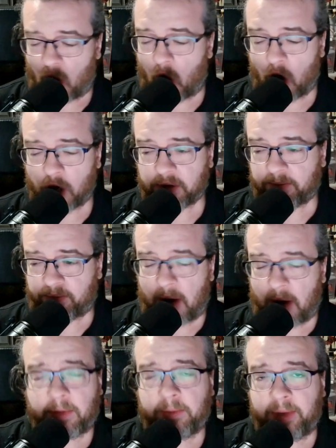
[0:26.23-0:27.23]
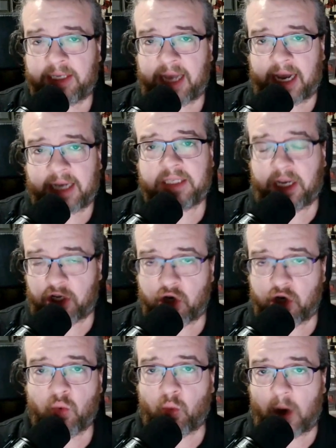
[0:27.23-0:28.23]
are probably decks that
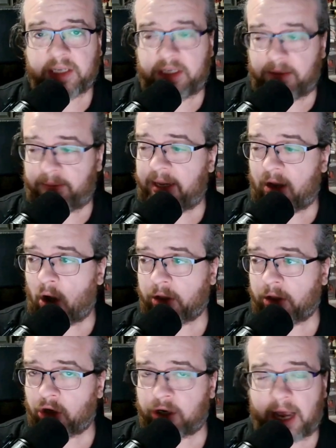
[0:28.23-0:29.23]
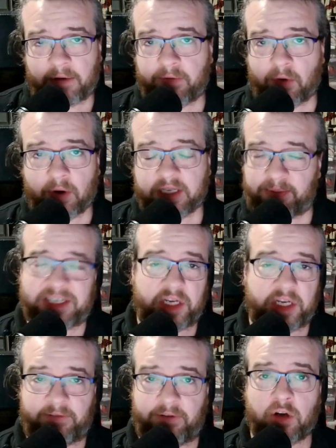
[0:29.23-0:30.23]
you want to be on the lookout for,
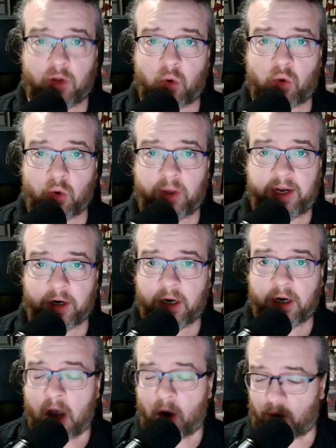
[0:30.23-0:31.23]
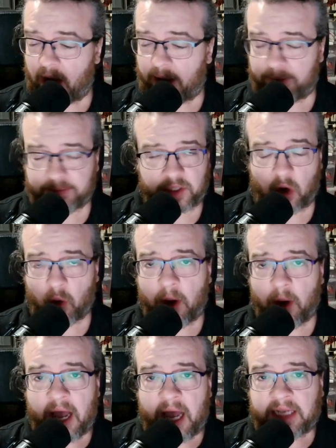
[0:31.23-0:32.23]
especially if you're local here. So
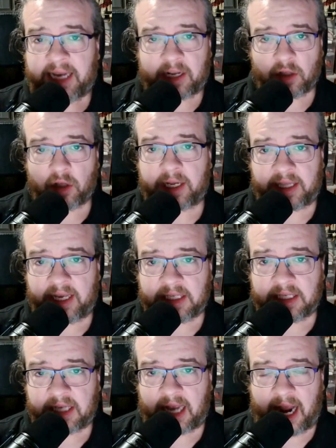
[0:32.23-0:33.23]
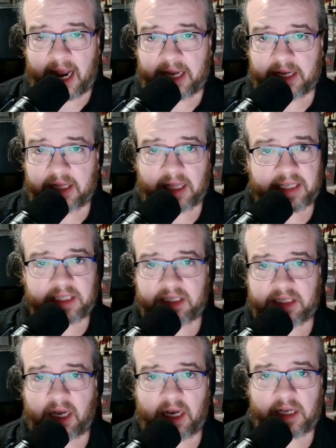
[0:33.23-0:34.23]
take a look at these and
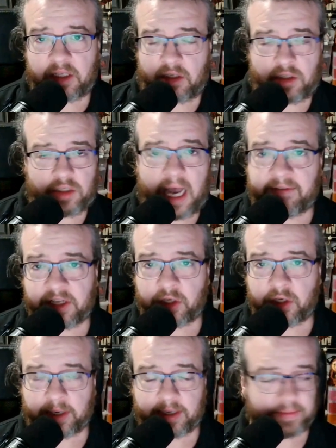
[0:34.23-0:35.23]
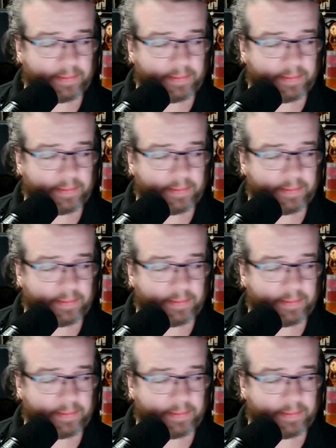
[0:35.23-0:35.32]
let's dive into it.